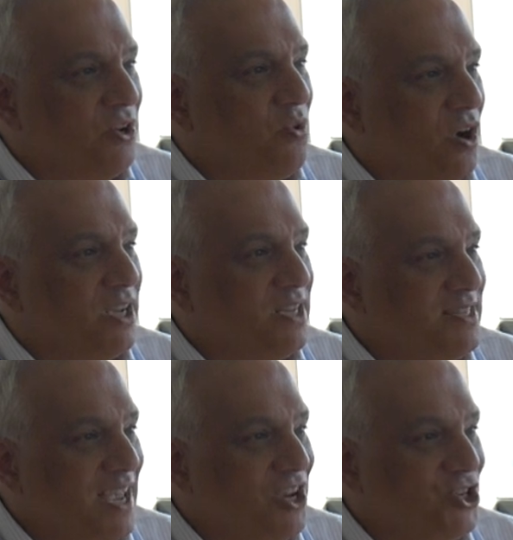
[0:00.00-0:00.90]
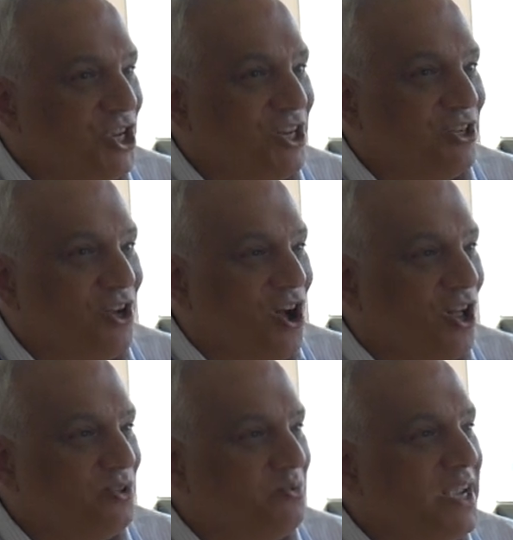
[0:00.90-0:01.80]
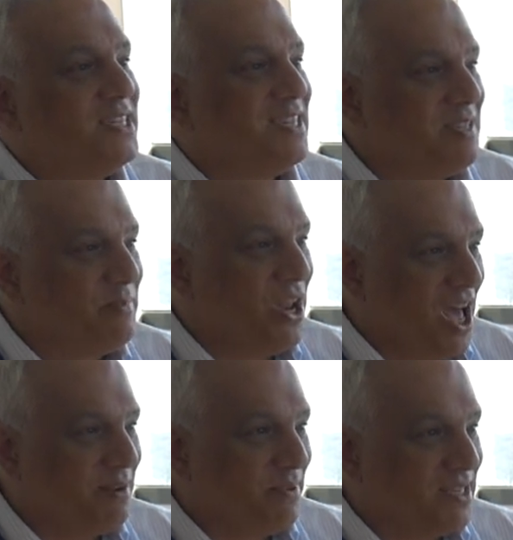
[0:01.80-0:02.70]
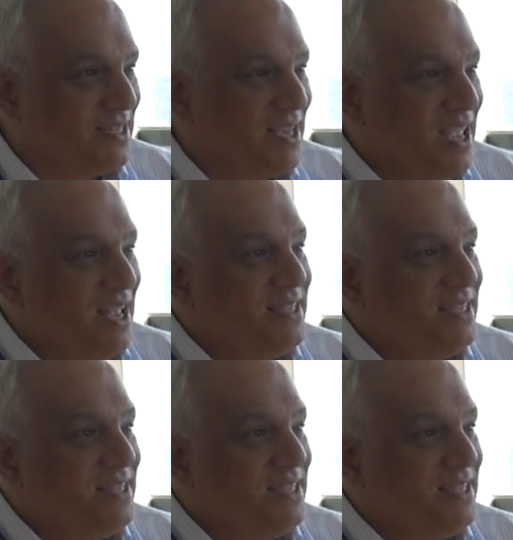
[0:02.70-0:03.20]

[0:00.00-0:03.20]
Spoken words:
an organization called Racism Anonymous